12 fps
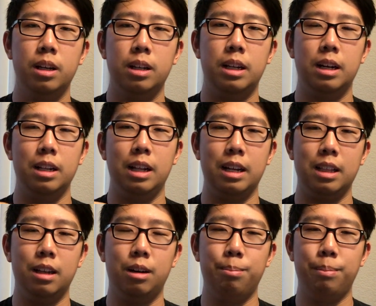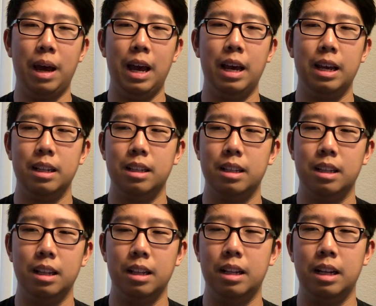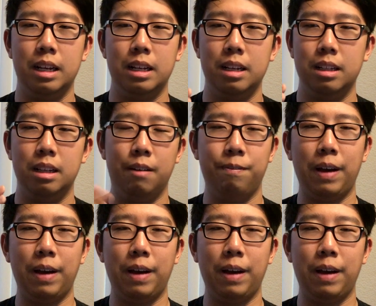the like little mat, the the